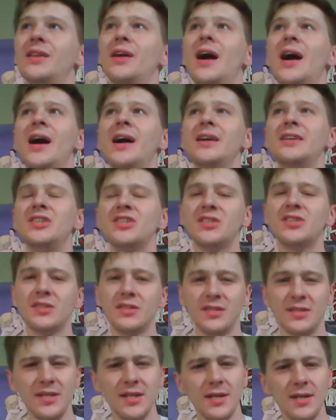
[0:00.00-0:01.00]
I just
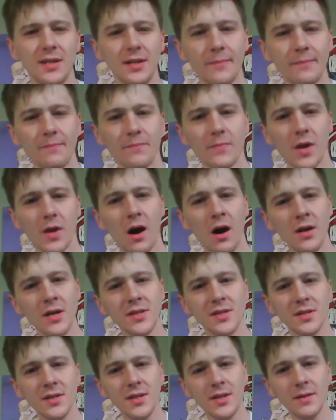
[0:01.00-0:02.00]
see,
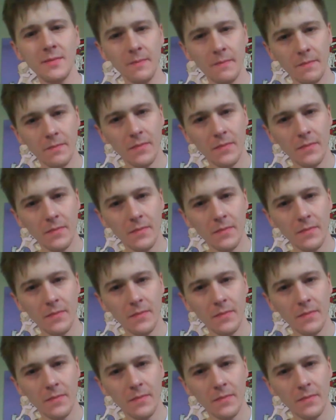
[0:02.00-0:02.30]
honestly,